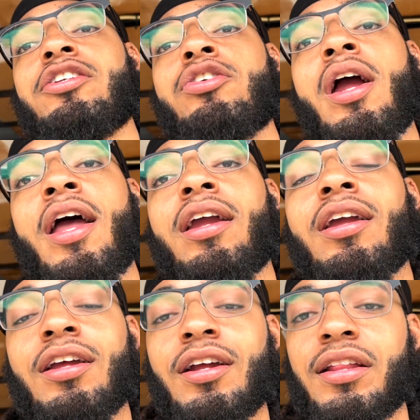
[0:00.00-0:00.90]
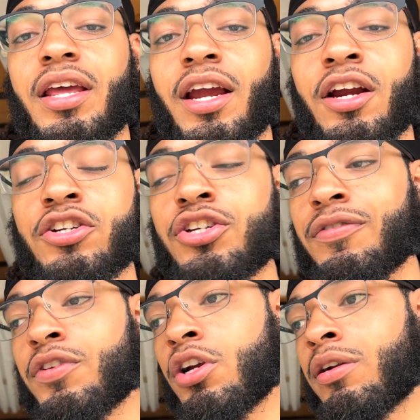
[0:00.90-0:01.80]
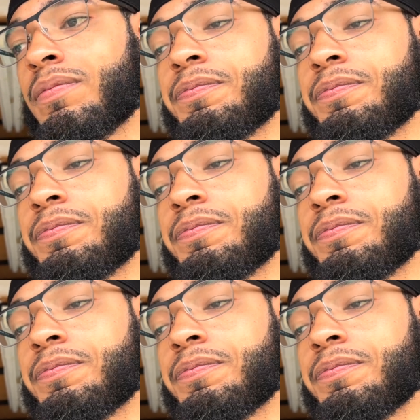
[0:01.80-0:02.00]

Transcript: track, the air shifter,